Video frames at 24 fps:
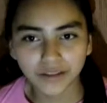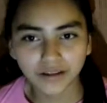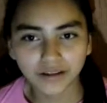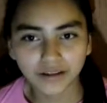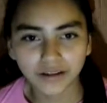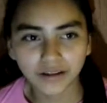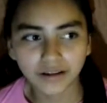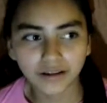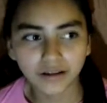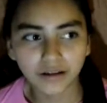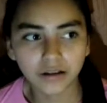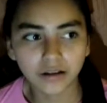
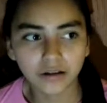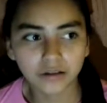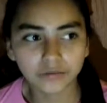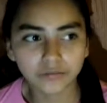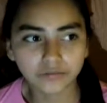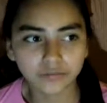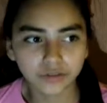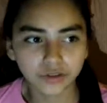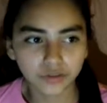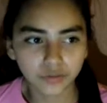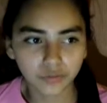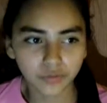
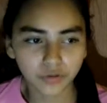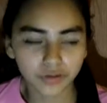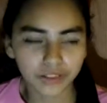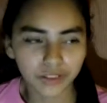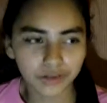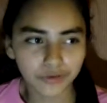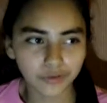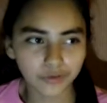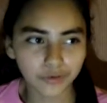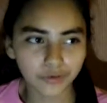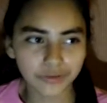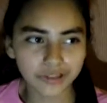The one
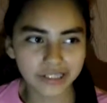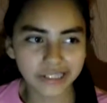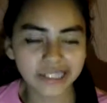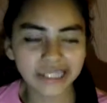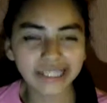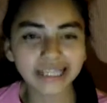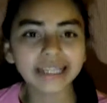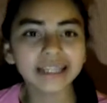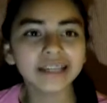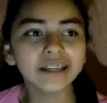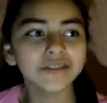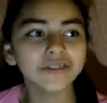that we were
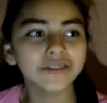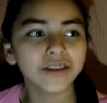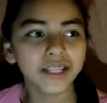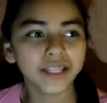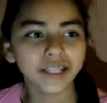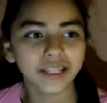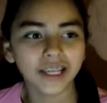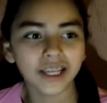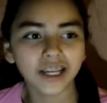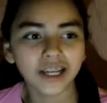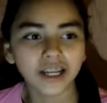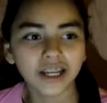singing
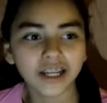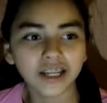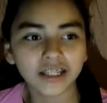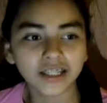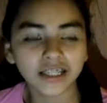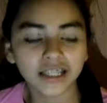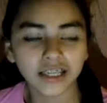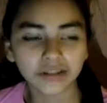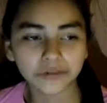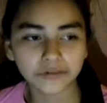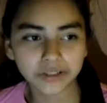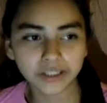right there,
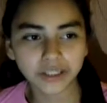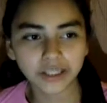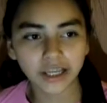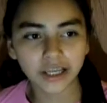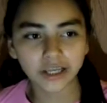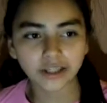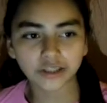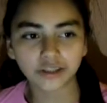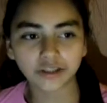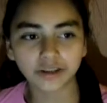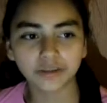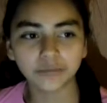and then we
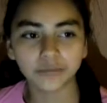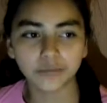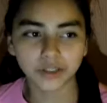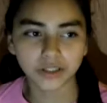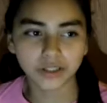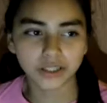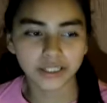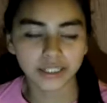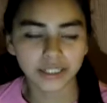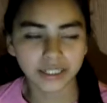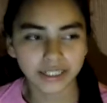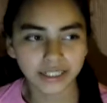started doing
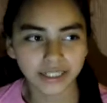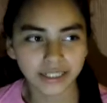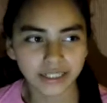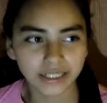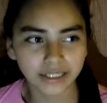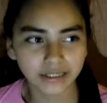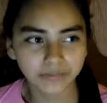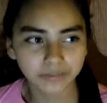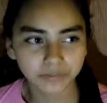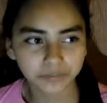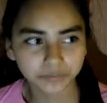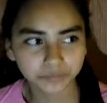
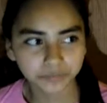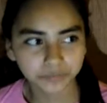Musical.ly.